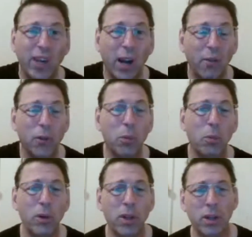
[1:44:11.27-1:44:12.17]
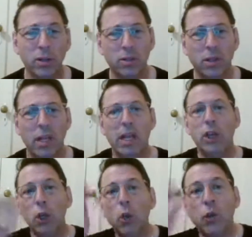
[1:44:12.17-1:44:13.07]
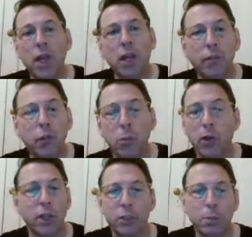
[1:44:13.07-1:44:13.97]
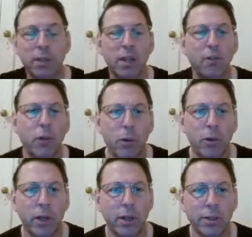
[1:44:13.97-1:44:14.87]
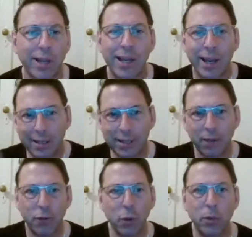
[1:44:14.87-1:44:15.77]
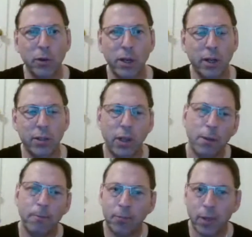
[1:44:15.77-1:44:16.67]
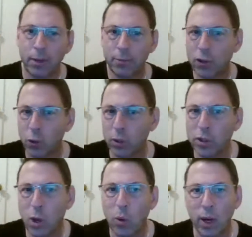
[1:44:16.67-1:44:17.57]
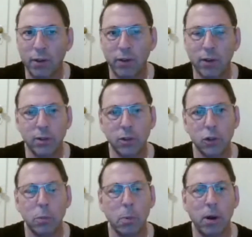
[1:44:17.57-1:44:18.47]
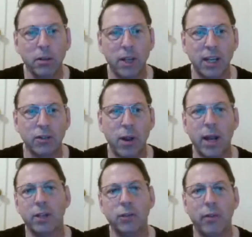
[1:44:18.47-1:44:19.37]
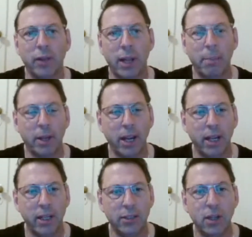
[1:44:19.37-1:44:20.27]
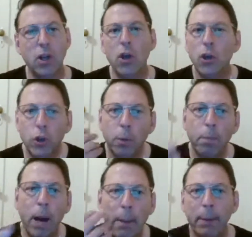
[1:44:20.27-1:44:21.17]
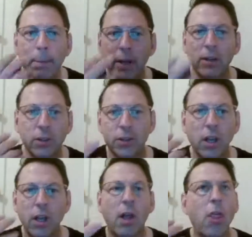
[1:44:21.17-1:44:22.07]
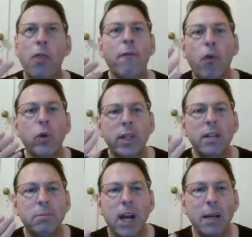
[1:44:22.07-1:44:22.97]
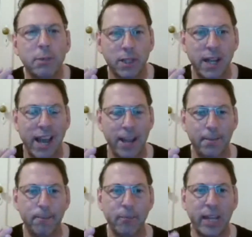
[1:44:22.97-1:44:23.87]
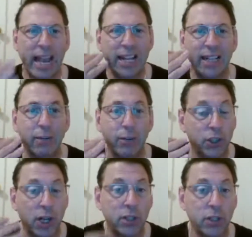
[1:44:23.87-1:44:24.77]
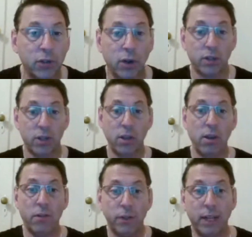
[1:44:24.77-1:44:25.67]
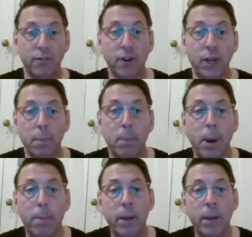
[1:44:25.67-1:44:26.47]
a few more years. You think a few more years, but it's not a few more years. It's not a few more years snorting coke out of a supermodel's ass crack and driving Lamborghinis. You're popping pills 14 times a day, anti-rejection drugs, for that fucking pump